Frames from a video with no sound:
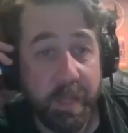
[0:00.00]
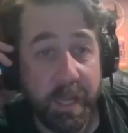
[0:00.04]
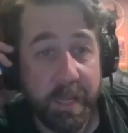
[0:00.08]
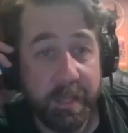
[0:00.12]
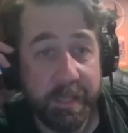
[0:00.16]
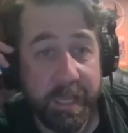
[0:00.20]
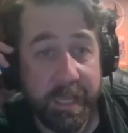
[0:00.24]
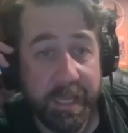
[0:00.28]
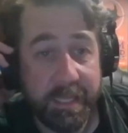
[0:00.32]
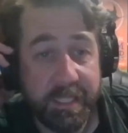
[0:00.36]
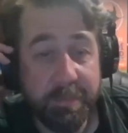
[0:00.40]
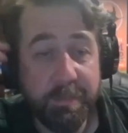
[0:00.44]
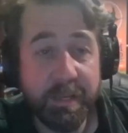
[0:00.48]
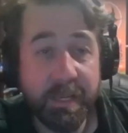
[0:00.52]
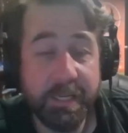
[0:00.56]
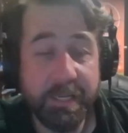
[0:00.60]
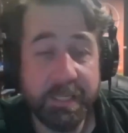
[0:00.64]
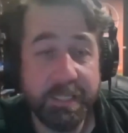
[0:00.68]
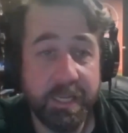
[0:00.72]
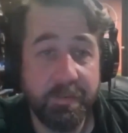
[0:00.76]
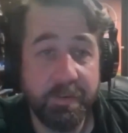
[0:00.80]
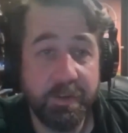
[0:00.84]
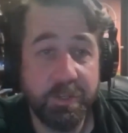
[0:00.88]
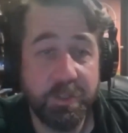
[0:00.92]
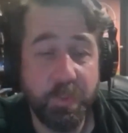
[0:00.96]
that, that's something I
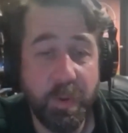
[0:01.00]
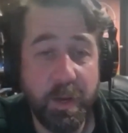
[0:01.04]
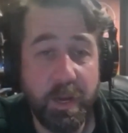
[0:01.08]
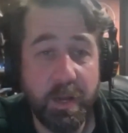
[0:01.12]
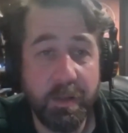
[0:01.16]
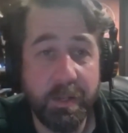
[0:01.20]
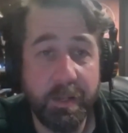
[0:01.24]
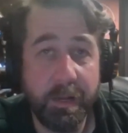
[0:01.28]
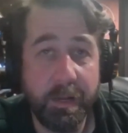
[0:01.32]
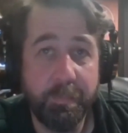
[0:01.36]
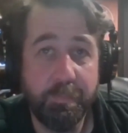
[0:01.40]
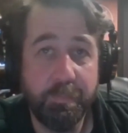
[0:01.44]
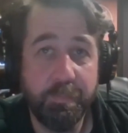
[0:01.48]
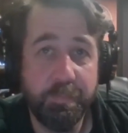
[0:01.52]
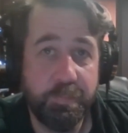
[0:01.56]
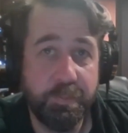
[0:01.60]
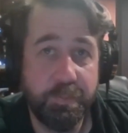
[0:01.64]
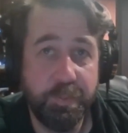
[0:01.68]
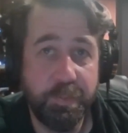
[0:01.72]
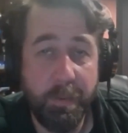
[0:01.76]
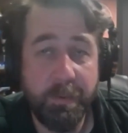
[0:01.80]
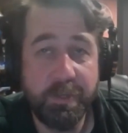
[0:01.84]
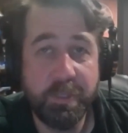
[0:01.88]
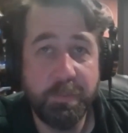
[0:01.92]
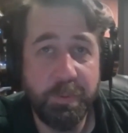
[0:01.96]
discovered as well, and I
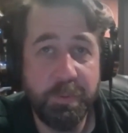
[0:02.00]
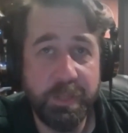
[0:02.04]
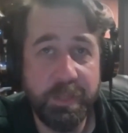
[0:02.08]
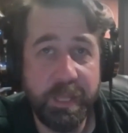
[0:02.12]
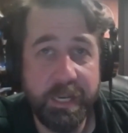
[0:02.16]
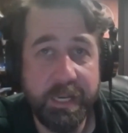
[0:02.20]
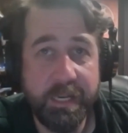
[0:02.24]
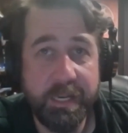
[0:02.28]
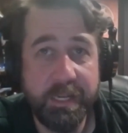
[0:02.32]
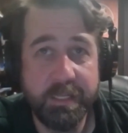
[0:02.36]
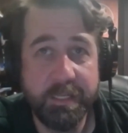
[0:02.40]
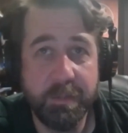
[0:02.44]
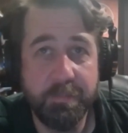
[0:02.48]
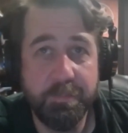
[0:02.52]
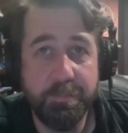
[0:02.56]
probably should put that in as